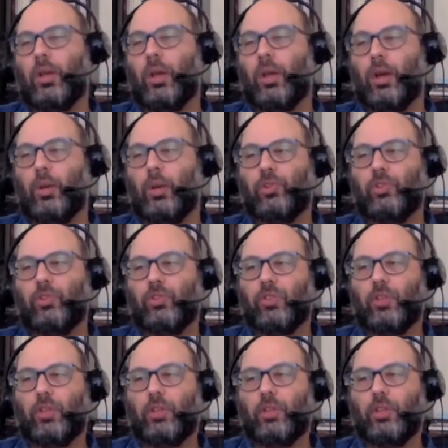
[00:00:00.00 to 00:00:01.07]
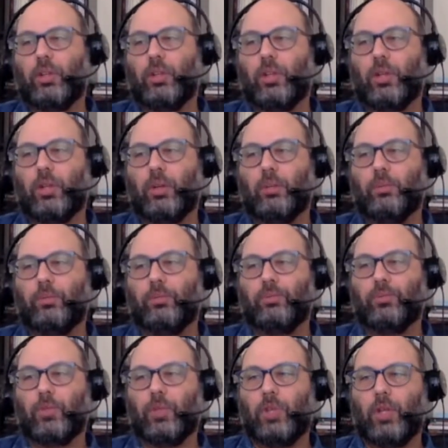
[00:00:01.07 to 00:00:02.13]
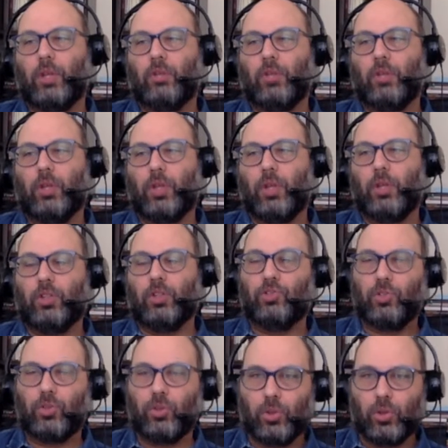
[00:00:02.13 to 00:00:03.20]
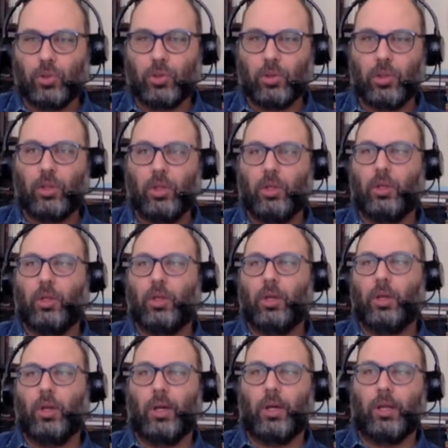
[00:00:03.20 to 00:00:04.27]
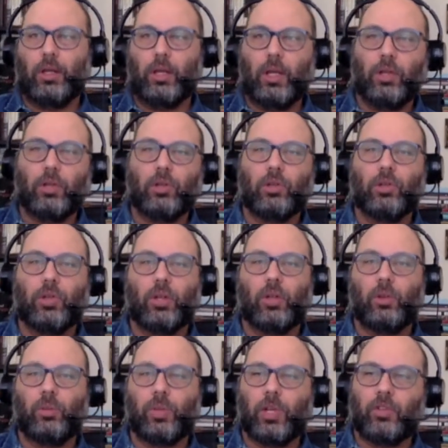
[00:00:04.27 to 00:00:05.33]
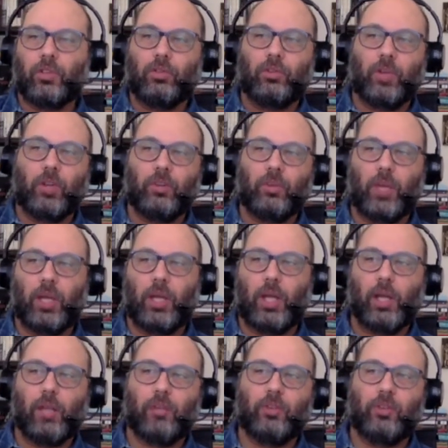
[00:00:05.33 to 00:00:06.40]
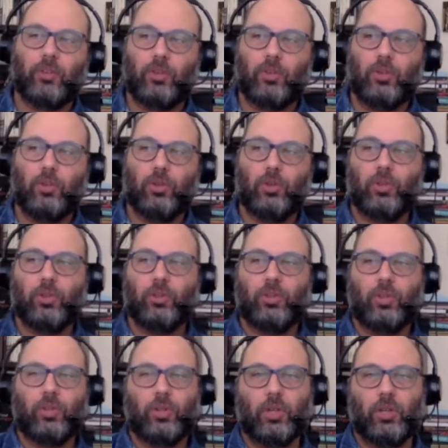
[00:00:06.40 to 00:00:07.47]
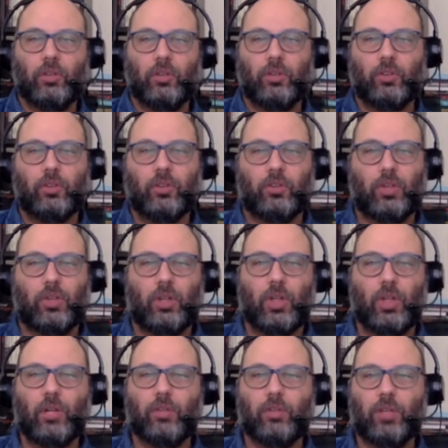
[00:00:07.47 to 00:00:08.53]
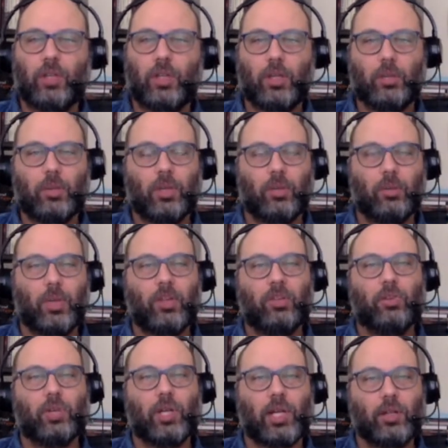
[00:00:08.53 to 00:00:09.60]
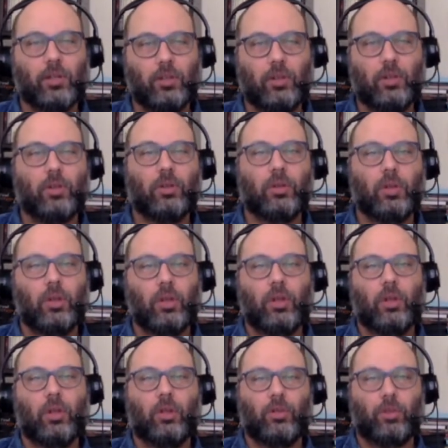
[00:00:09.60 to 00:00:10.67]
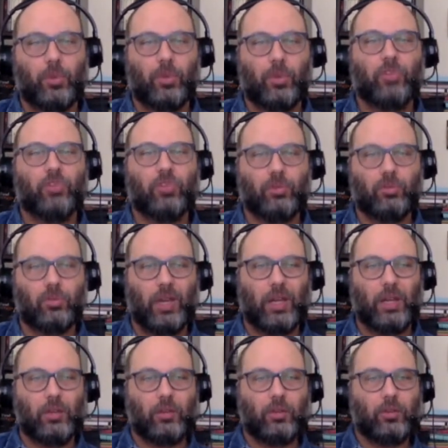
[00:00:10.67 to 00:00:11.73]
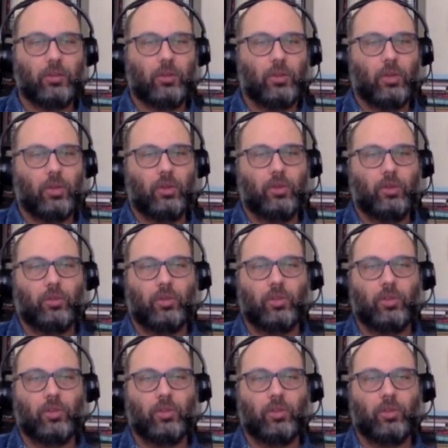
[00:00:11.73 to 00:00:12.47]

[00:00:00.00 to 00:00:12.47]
which is I think kind of an additional layer that complexifies my analysis in decolonial psychoanalysis, is kind of thinking about the materiality of oppression and violence through this